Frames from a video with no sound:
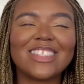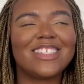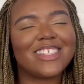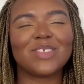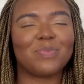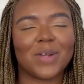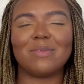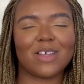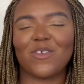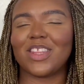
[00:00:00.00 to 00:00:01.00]
just
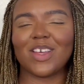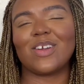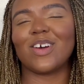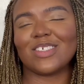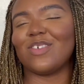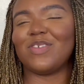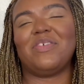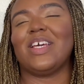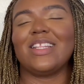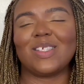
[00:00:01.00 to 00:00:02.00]
blames everything on the cost of
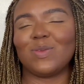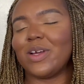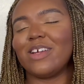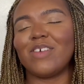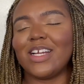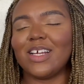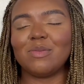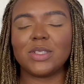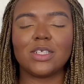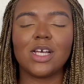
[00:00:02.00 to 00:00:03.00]
living at this point right now,
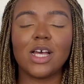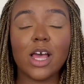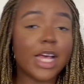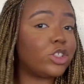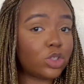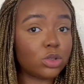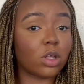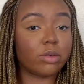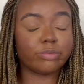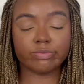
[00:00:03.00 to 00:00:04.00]
but it's true
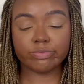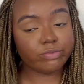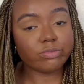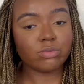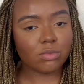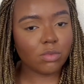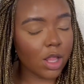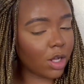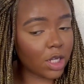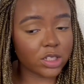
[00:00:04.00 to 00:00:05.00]
though.
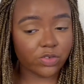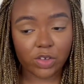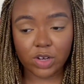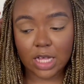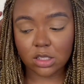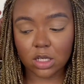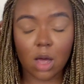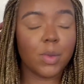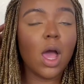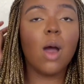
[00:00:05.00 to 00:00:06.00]
The cost of living has gone
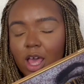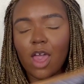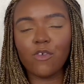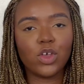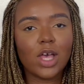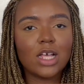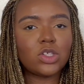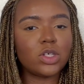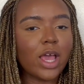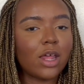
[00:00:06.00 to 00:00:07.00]
up. If you guys
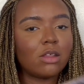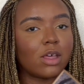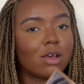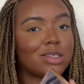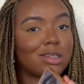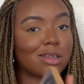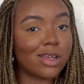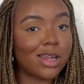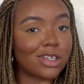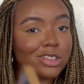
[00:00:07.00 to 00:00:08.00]
do get anything else in the
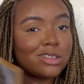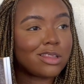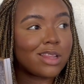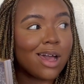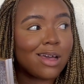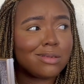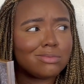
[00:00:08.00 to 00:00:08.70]
collection that